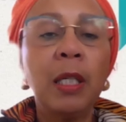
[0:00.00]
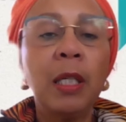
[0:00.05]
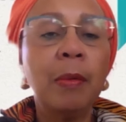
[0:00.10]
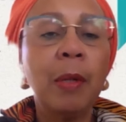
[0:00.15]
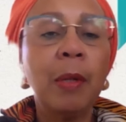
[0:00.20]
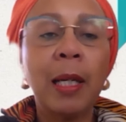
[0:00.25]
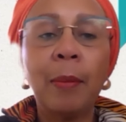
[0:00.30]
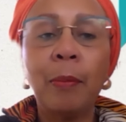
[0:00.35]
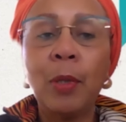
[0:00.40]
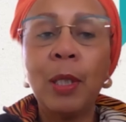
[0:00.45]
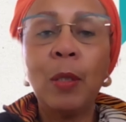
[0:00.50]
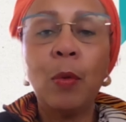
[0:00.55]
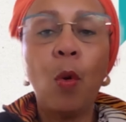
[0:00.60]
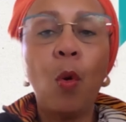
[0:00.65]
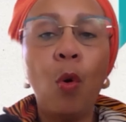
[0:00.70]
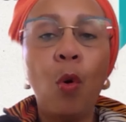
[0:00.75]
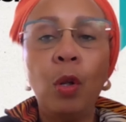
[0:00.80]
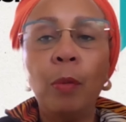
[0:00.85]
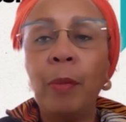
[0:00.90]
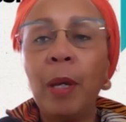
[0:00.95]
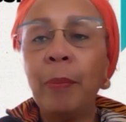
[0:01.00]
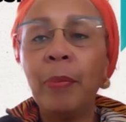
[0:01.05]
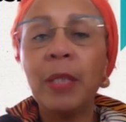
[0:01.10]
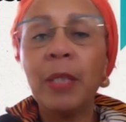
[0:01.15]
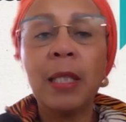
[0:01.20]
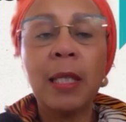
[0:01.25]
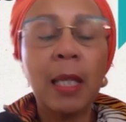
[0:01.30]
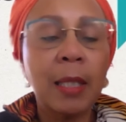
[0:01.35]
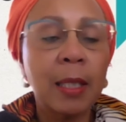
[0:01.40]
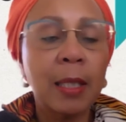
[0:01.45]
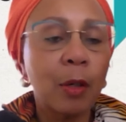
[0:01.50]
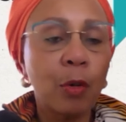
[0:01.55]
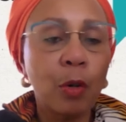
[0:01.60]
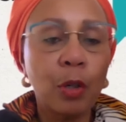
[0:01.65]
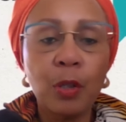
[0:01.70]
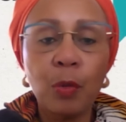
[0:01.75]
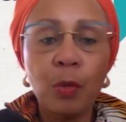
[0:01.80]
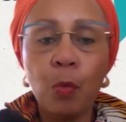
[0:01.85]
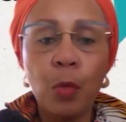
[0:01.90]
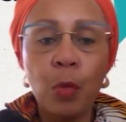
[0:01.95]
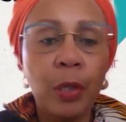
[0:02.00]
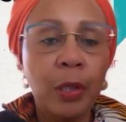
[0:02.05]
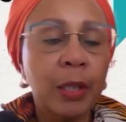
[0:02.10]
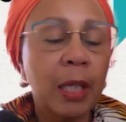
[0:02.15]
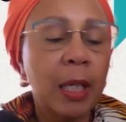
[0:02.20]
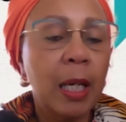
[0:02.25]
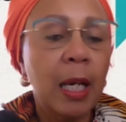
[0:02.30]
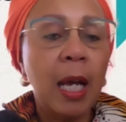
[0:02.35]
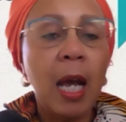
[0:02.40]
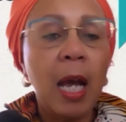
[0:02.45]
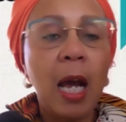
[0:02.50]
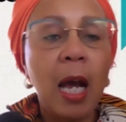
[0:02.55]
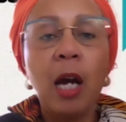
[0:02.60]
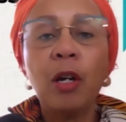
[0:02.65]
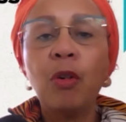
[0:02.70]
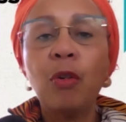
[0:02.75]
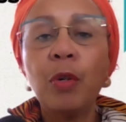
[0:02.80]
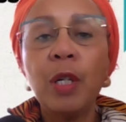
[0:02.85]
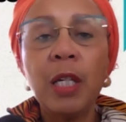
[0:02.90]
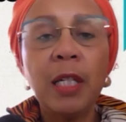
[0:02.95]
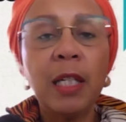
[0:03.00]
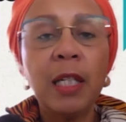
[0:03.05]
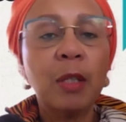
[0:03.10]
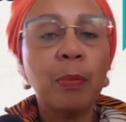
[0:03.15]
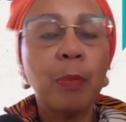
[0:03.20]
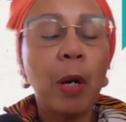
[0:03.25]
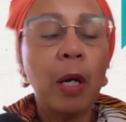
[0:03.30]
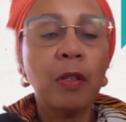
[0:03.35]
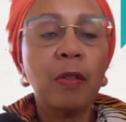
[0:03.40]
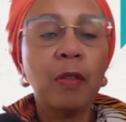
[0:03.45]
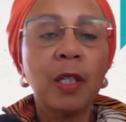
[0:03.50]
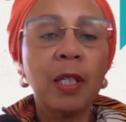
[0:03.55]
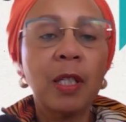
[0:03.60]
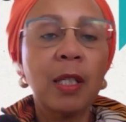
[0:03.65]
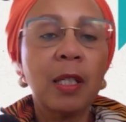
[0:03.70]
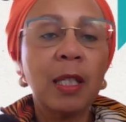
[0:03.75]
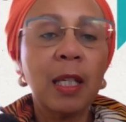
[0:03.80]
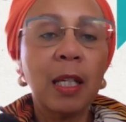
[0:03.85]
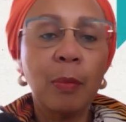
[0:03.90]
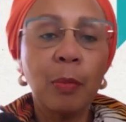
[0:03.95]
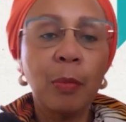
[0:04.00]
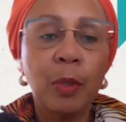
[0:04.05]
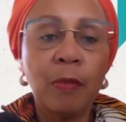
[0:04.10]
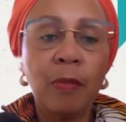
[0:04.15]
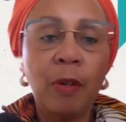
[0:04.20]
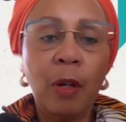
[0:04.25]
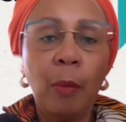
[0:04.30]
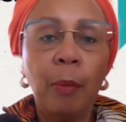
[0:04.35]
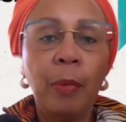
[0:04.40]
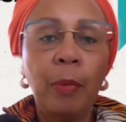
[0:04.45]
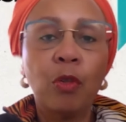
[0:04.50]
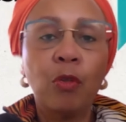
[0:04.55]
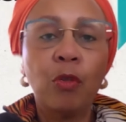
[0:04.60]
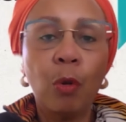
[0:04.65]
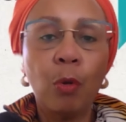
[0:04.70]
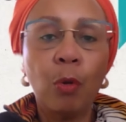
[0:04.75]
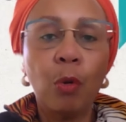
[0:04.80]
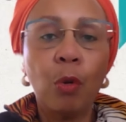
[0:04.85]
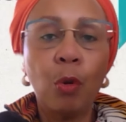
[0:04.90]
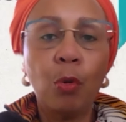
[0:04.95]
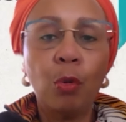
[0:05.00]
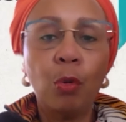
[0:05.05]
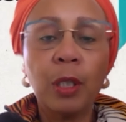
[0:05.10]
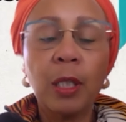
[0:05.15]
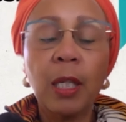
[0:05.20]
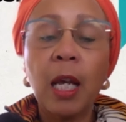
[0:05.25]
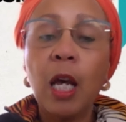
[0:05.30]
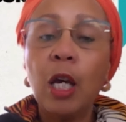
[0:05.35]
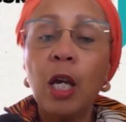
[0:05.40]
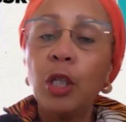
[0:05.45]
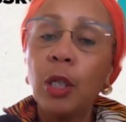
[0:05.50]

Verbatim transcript: and I mean all member states across the world agreed as part of the Sustainable Development Goals to